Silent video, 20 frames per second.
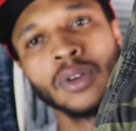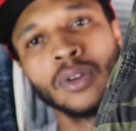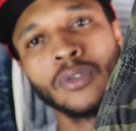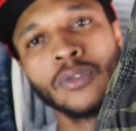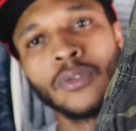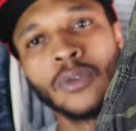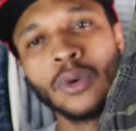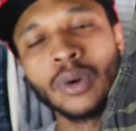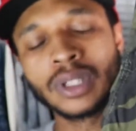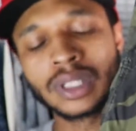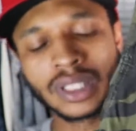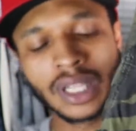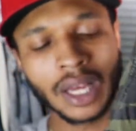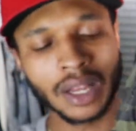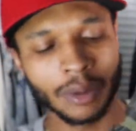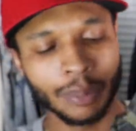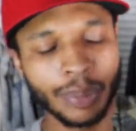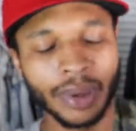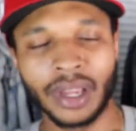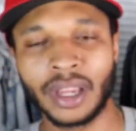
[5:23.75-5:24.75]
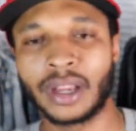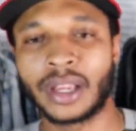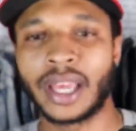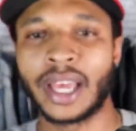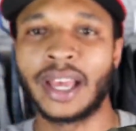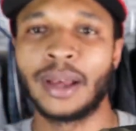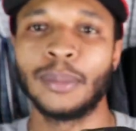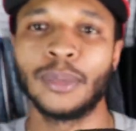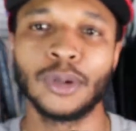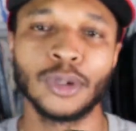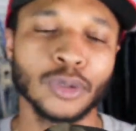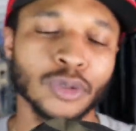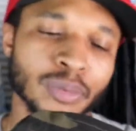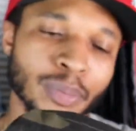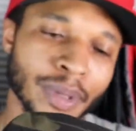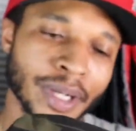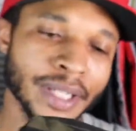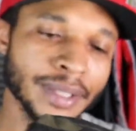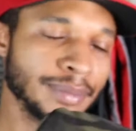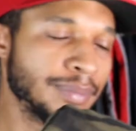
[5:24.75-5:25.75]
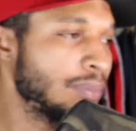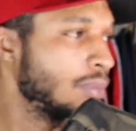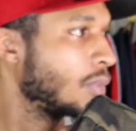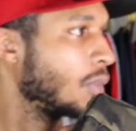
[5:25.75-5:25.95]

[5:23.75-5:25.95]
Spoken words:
for a solid pair of camos, but